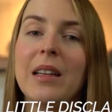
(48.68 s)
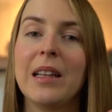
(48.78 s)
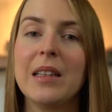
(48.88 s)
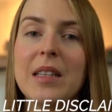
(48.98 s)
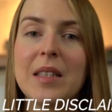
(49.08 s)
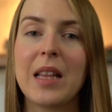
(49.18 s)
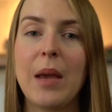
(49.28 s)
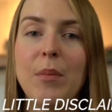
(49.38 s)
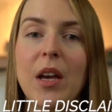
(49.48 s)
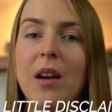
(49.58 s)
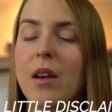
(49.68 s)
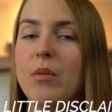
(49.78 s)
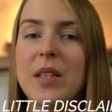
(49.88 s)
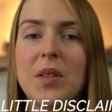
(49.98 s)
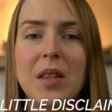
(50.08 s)
Little disclaimer, I
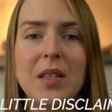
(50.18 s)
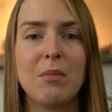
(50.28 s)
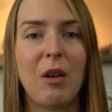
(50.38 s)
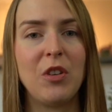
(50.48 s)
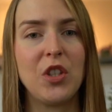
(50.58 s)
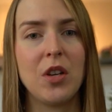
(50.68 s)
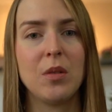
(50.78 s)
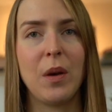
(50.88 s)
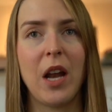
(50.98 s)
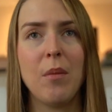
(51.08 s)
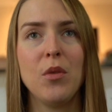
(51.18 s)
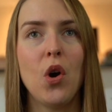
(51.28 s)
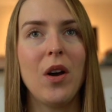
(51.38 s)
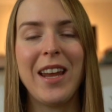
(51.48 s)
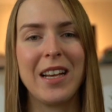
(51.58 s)
always say this in my videos, but I'm
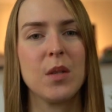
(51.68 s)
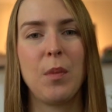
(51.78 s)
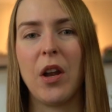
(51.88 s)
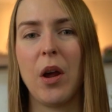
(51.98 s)
not an expert.